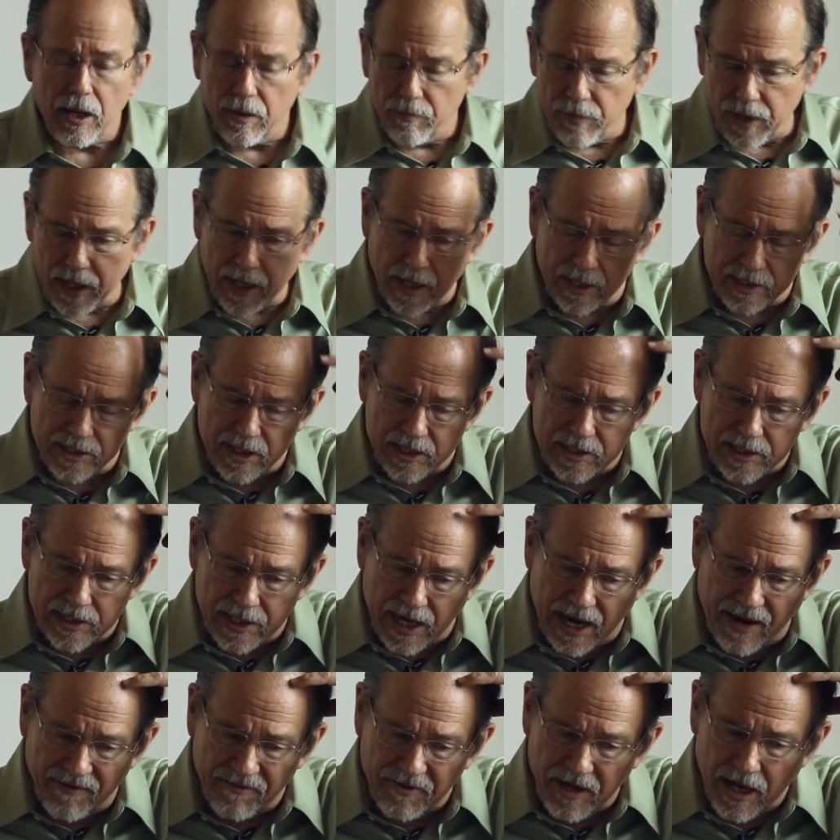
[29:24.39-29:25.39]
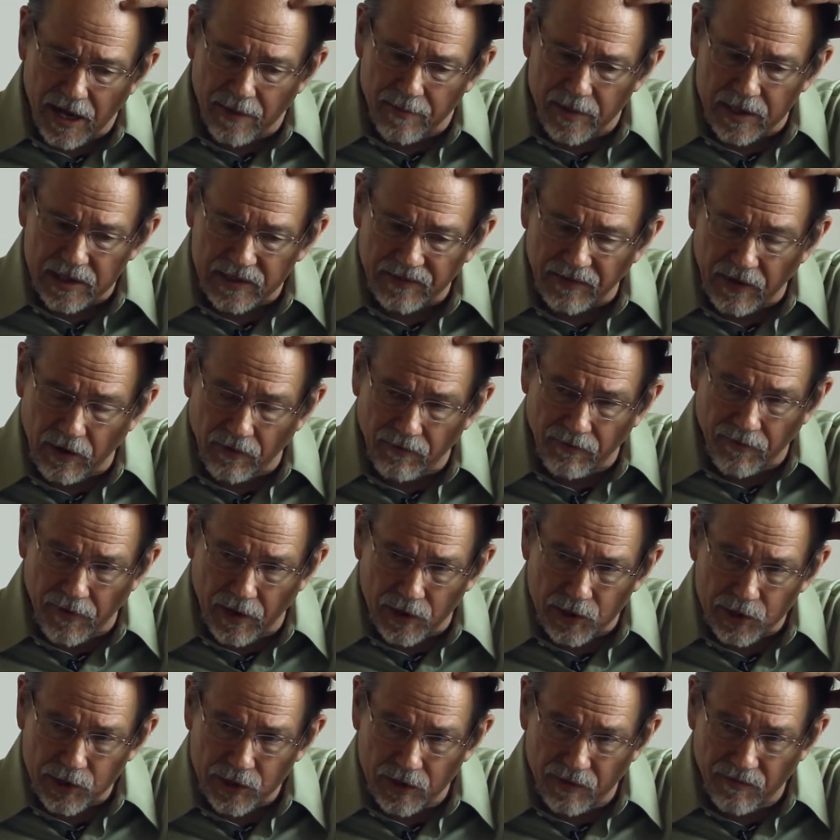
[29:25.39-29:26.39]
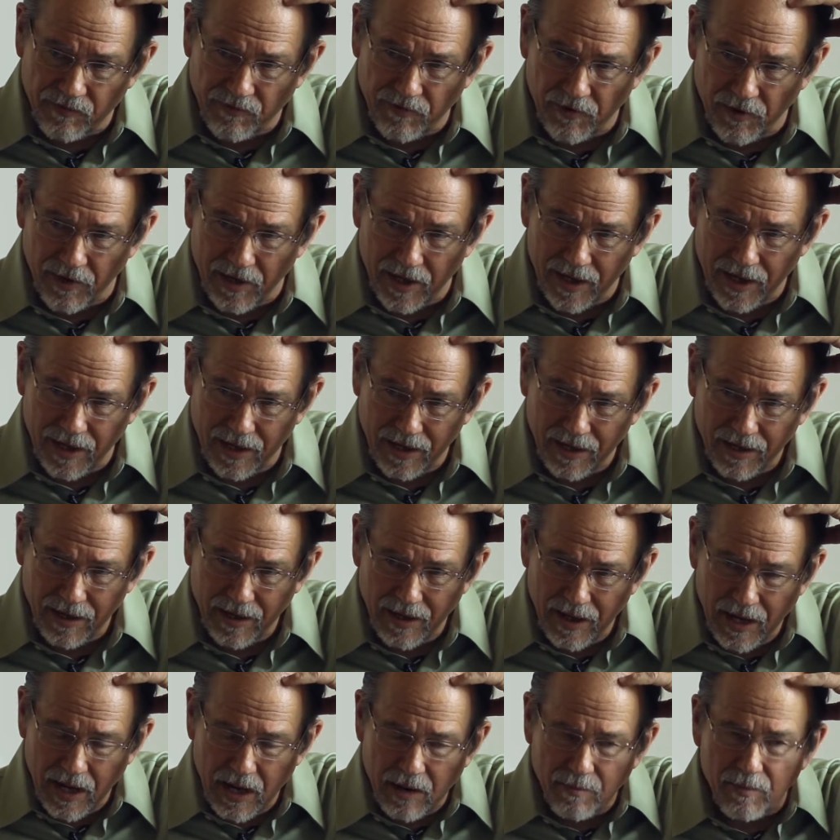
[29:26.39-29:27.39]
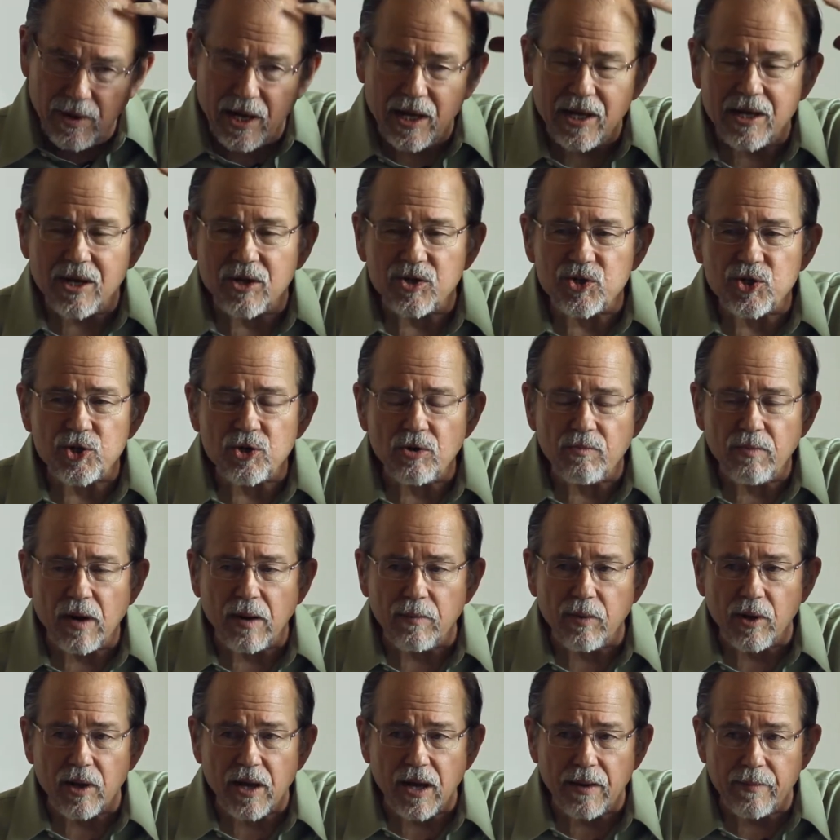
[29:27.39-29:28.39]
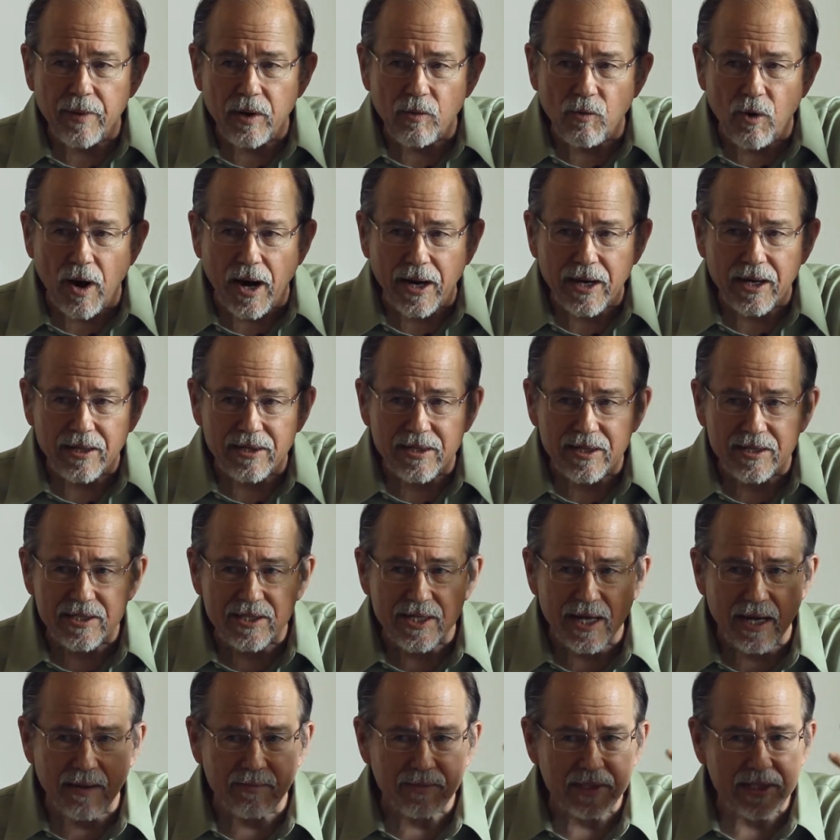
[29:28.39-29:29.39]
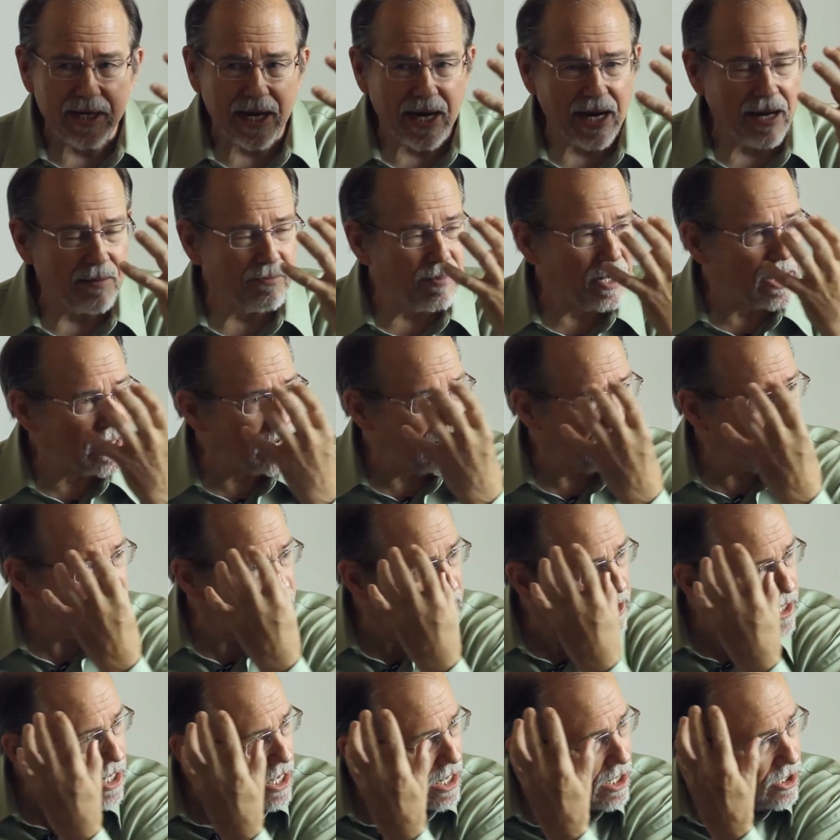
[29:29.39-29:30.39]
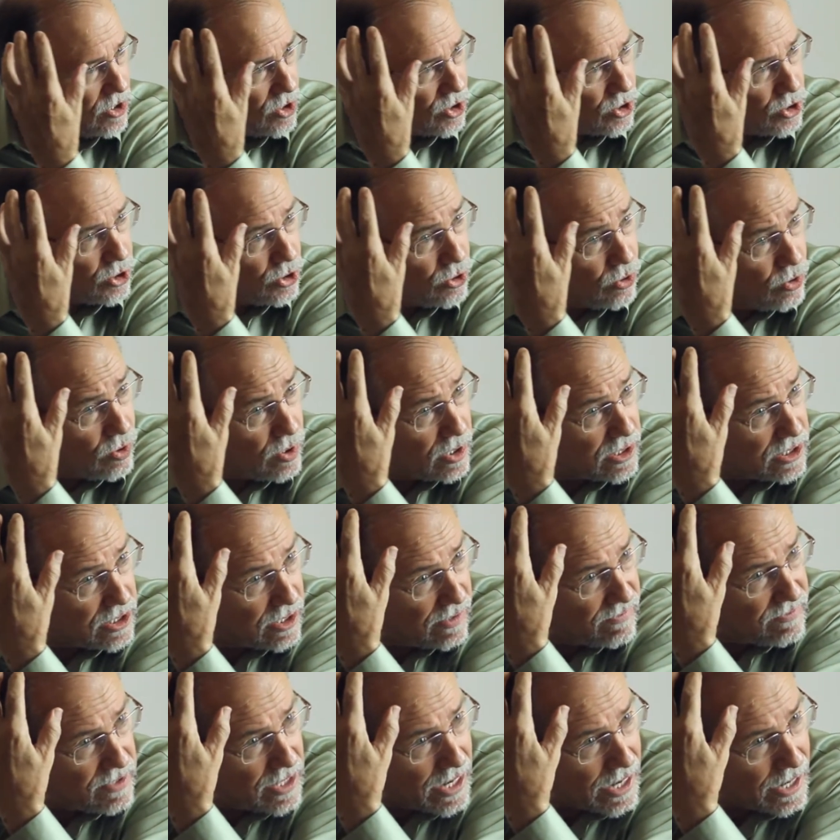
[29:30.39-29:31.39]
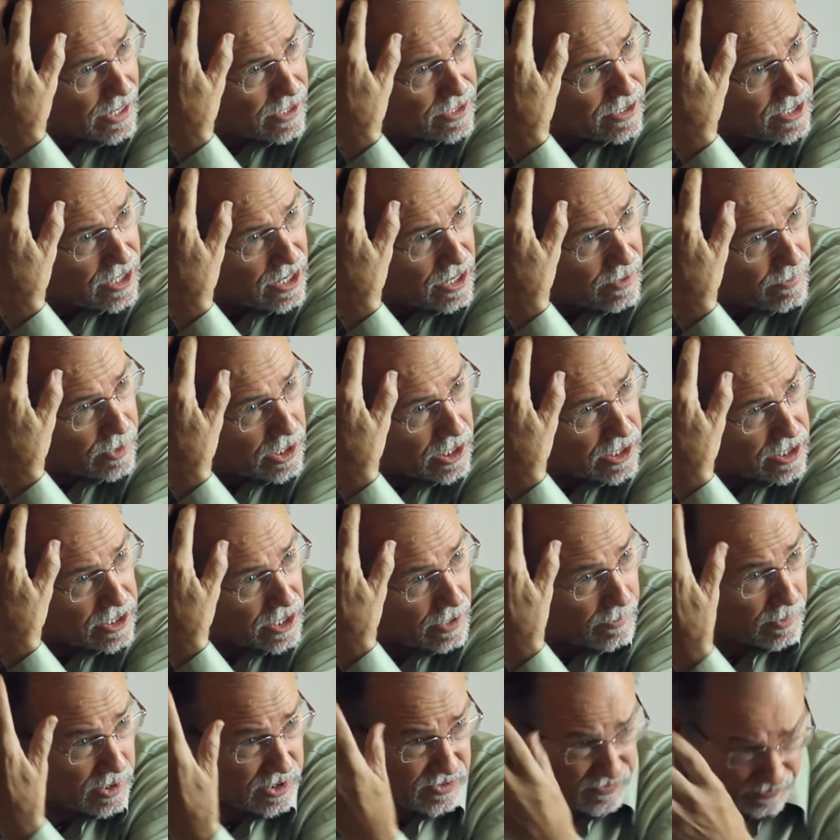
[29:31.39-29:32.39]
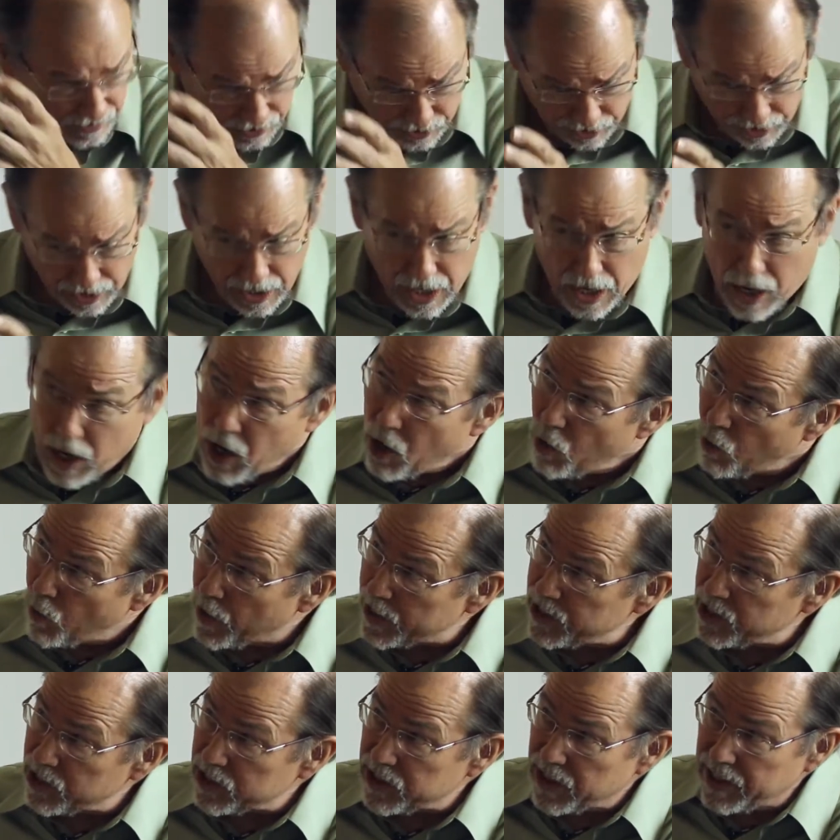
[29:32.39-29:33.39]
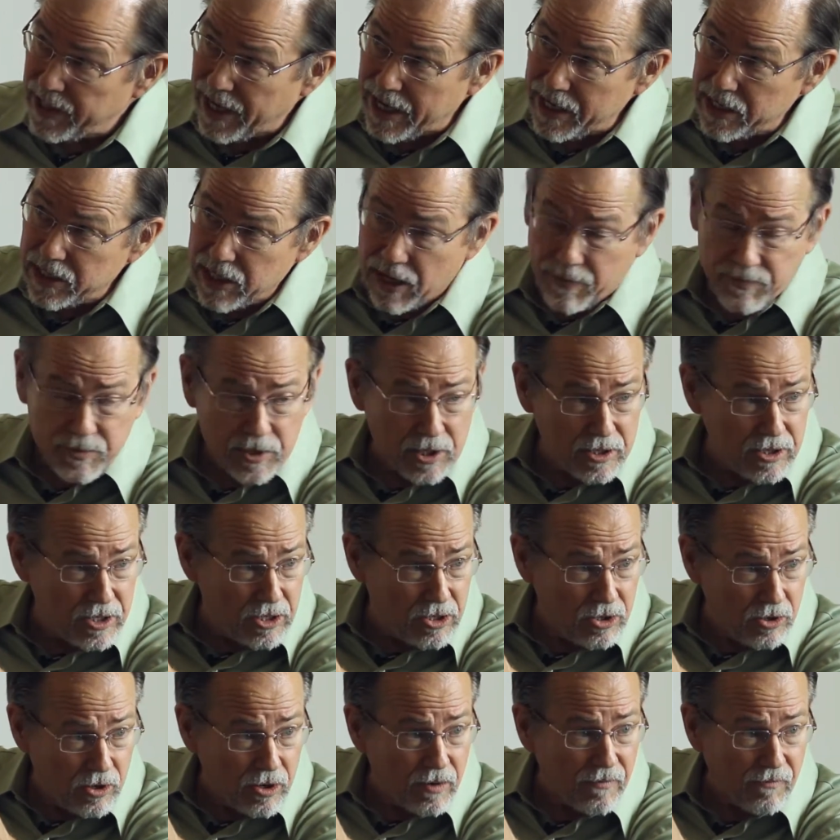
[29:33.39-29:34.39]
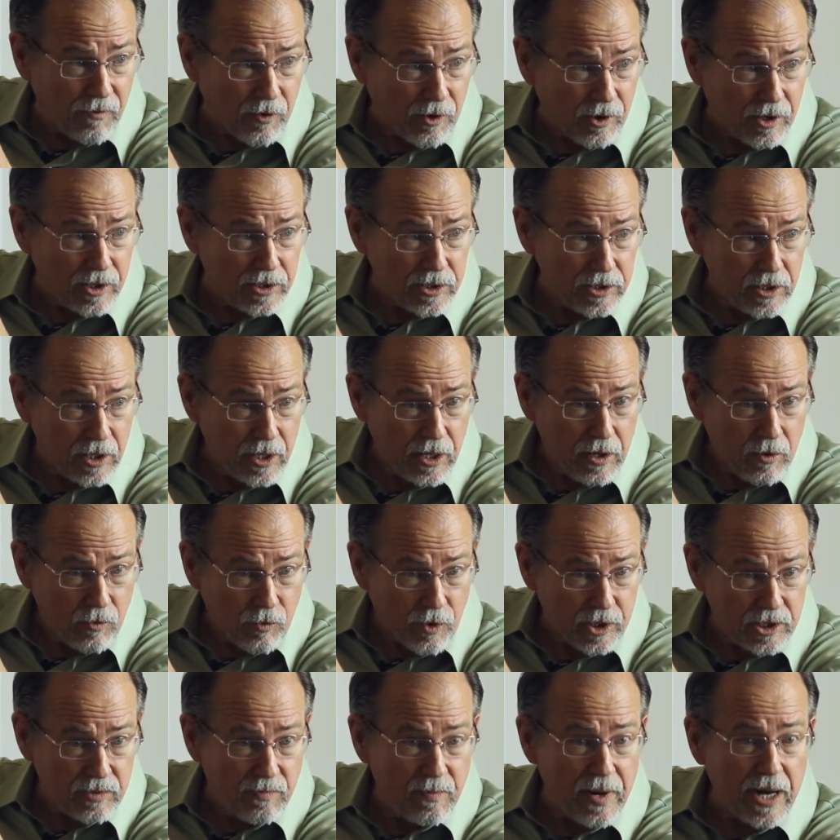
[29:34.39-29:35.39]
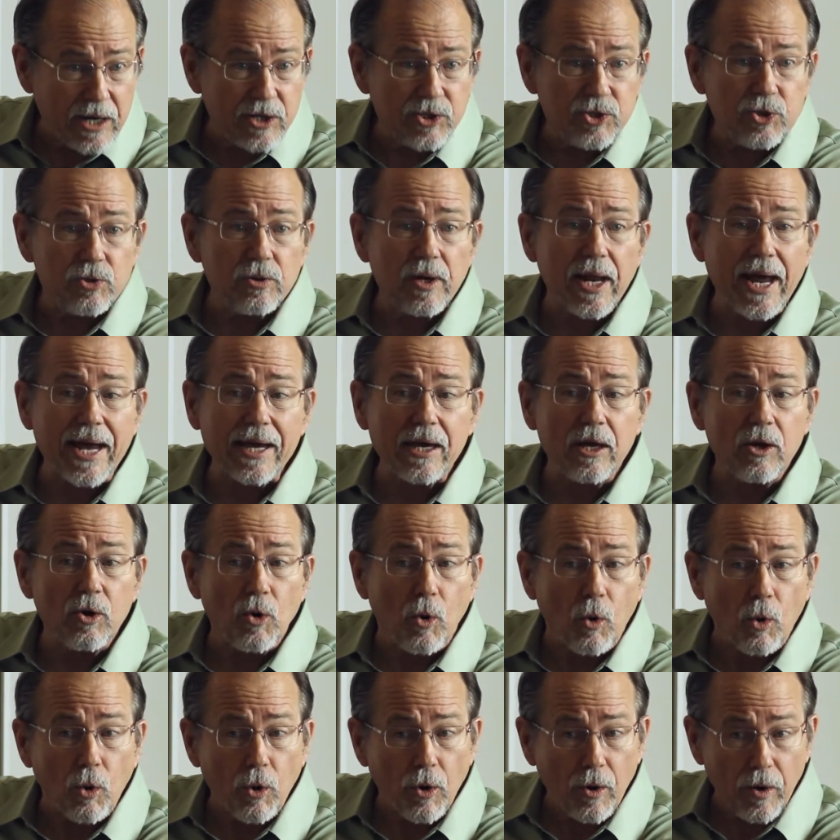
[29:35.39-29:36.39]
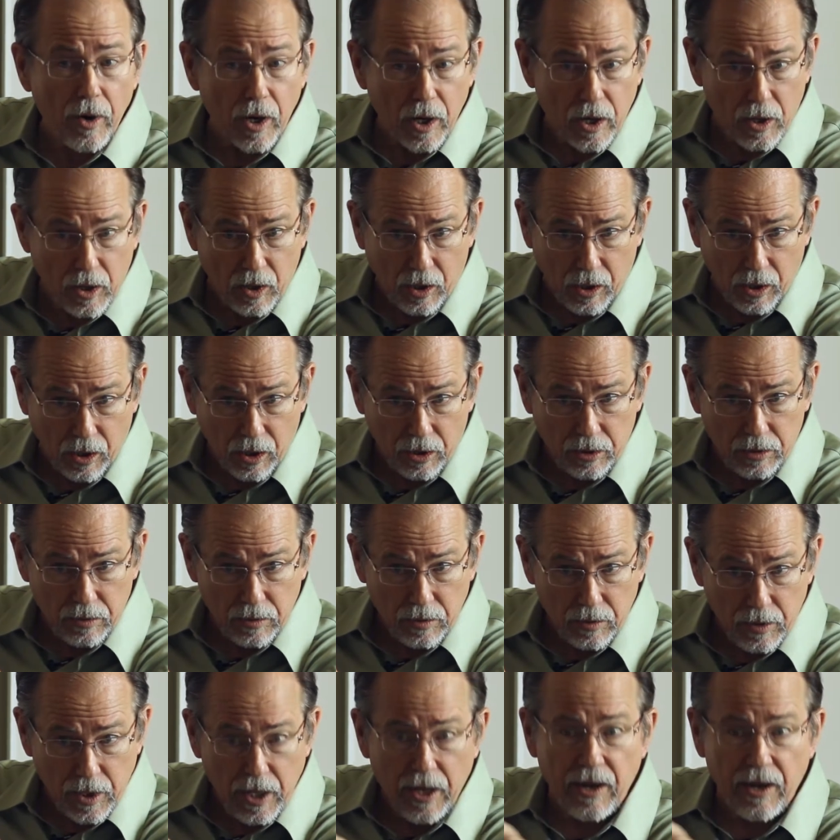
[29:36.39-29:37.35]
Because his left hemisphere functioned fully, but he could chew bubble gum and walk at the same time because the intuitive, non-dominant hemisphere, which is linked up to the universe, which makes you like an oracle.